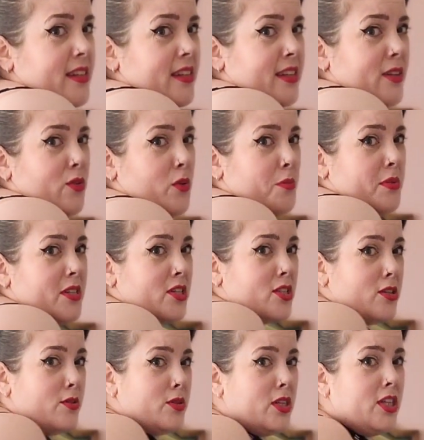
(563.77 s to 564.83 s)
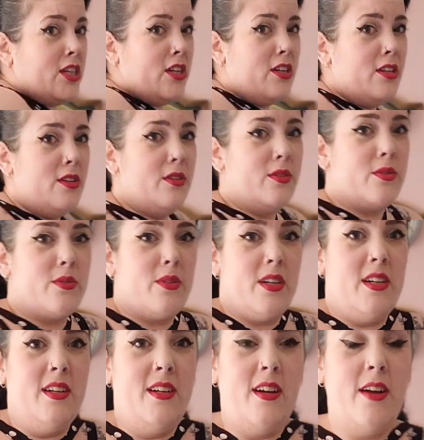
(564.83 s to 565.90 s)
It would be so cute.
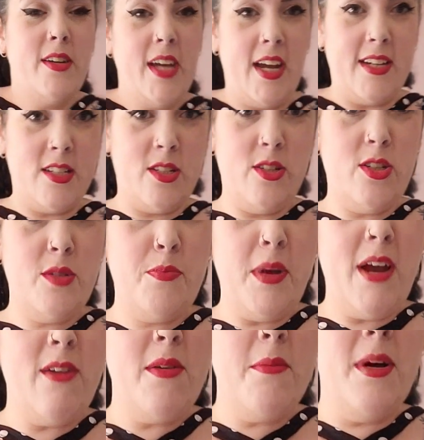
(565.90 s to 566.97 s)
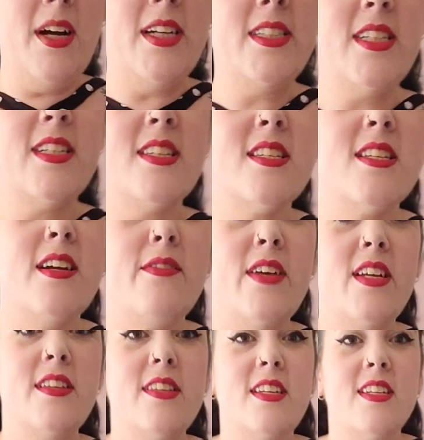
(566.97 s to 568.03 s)
Okay, so just bear in mind, it doesn't have
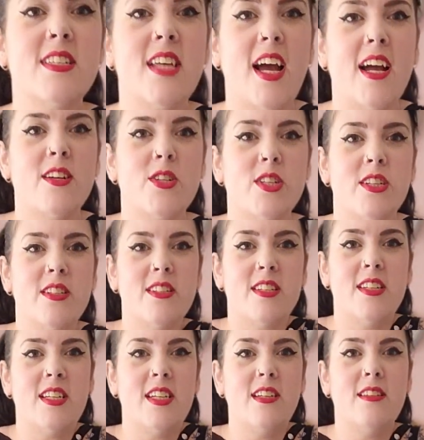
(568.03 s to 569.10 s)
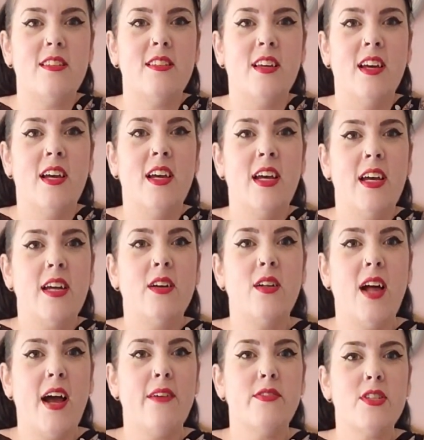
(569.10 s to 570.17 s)
anything attached underneath. It'll
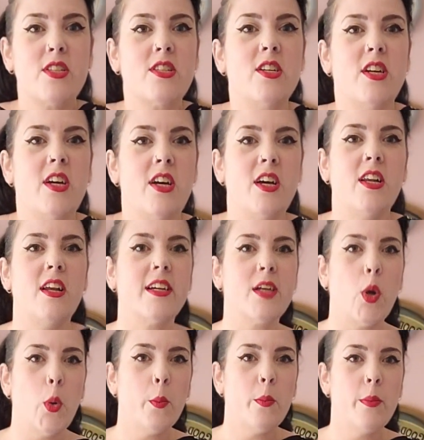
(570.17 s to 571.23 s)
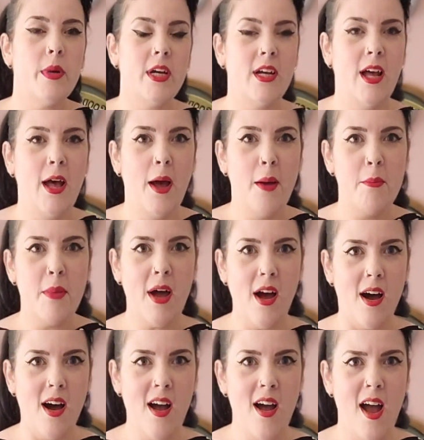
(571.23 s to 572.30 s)
have a skirt, like,
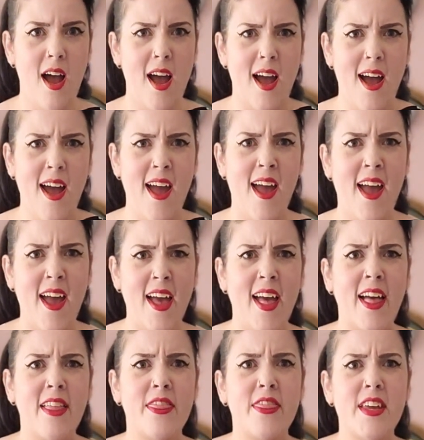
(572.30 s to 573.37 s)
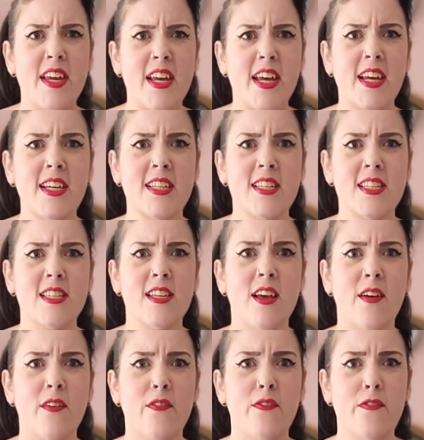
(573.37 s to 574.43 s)
but this
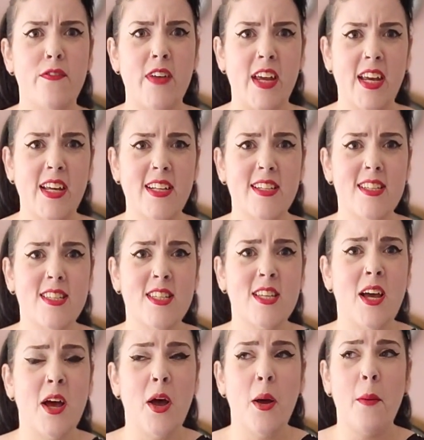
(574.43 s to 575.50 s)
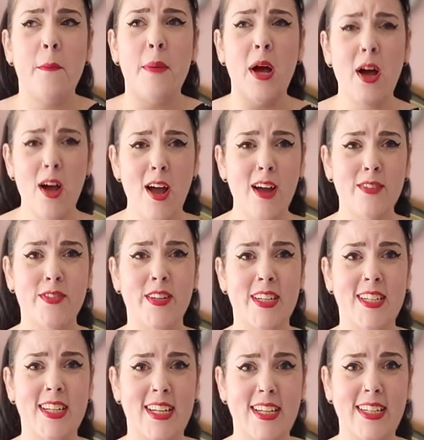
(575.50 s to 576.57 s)
fits
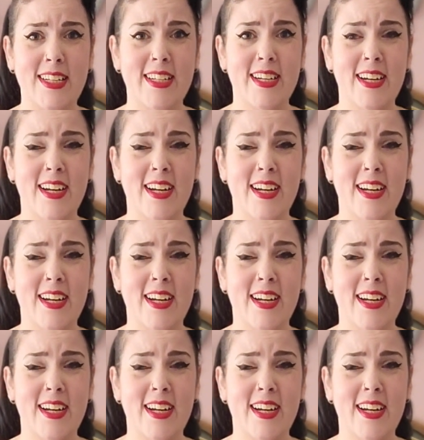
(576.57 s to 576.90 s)
perfectly.